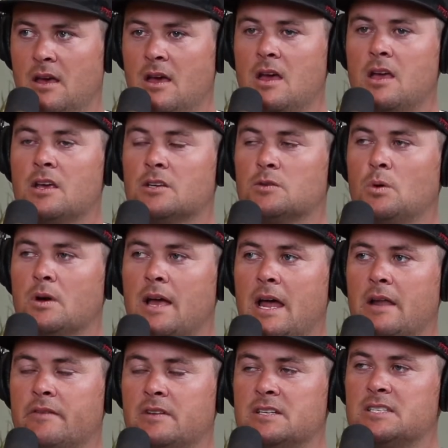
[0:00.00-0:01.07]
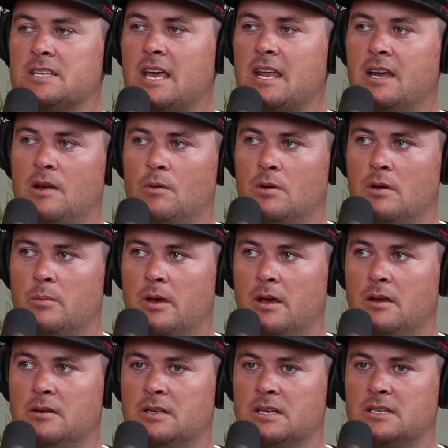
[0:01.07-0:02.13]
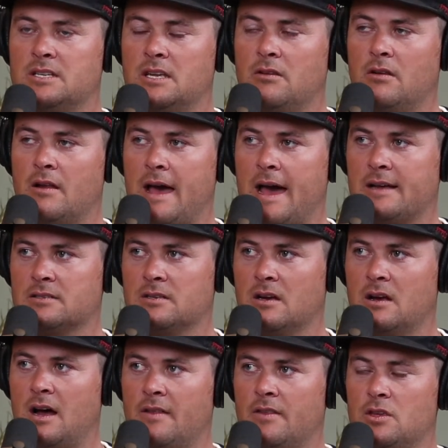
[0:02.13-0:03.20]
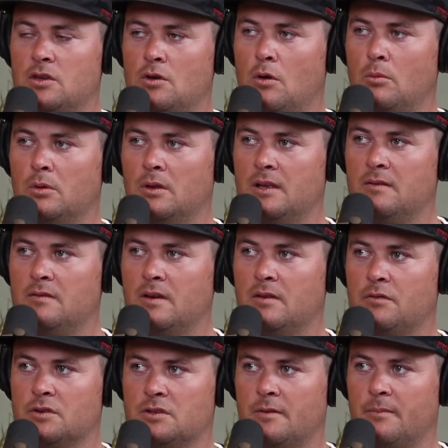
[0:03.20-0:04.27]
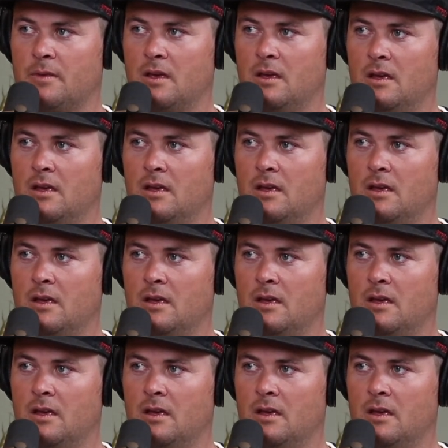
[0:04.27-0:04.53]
Because what kind of insanity would it be to continue to ask a God that you don't believe in for something?